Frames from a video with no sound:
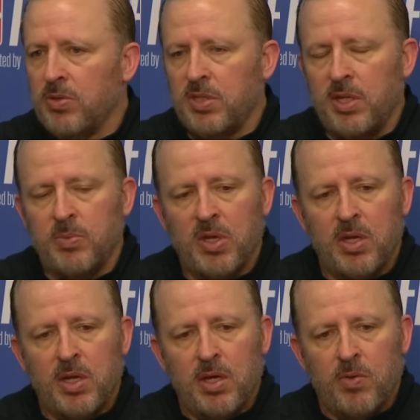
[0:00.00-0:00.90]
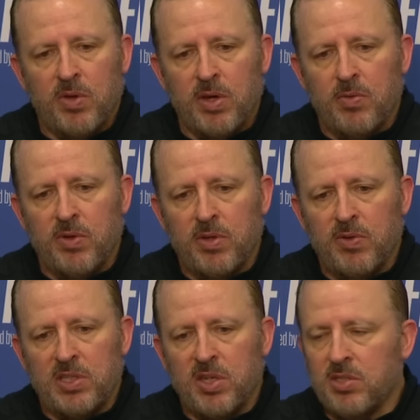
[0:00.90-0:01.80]
team. With a
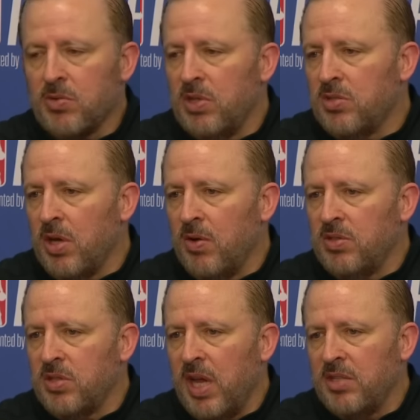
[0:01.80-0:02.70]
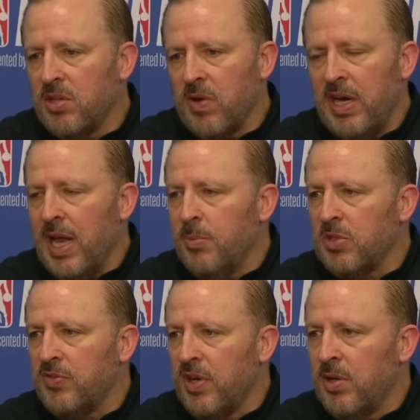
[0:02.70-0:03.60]
rich history, so it's a great
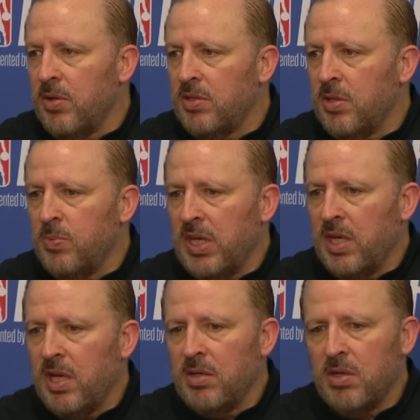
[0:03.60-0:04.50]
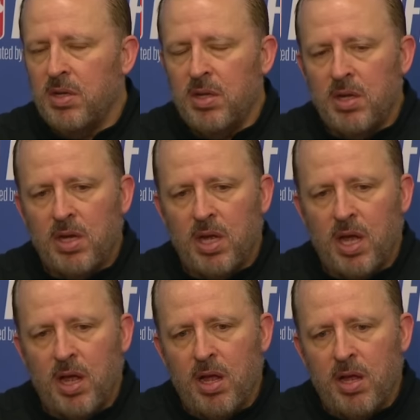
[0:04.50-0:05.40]
atmosphere to be in,
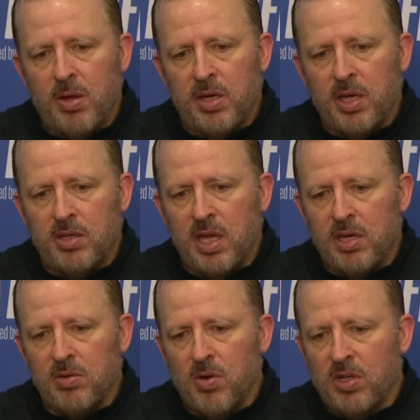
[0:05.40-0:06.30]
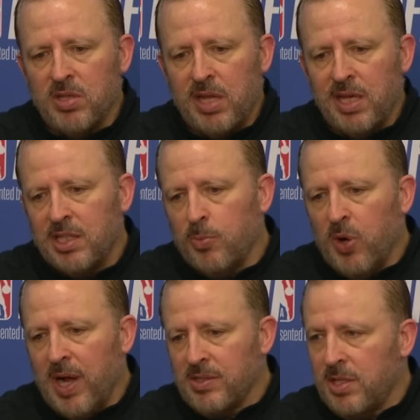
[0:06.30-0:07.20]
and then of course I think the
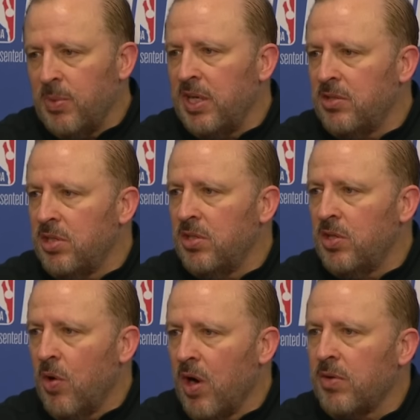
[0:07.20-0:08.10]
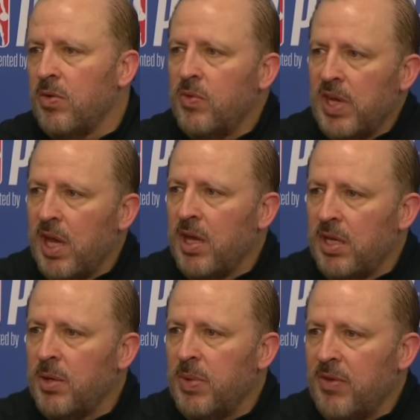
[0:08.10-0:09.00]
proximity to New York, when we
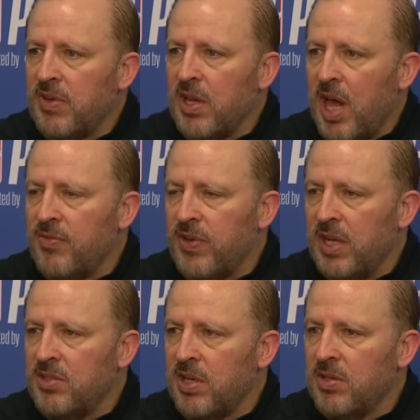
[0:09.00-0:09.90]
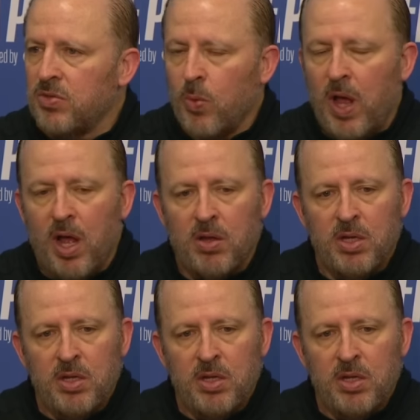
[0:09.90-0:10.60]
end up having a lot of fans here as well,